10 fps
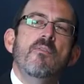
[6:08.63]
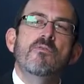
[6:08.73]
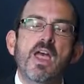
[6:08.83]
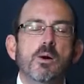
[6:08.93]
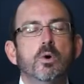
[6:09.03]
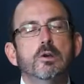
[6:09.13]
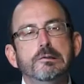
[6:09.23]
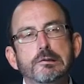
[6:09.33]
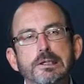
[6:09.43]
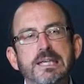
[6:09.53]
They were
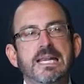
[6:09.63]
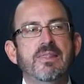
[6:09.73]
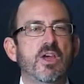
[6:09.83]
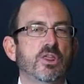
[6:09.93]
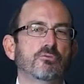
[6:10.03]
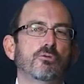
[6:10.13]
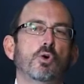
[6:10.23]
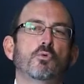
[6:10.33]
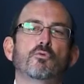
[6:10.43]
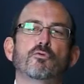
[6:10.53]
looking at that
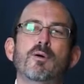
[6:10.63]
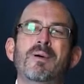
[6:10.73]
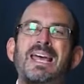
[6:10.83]
throne from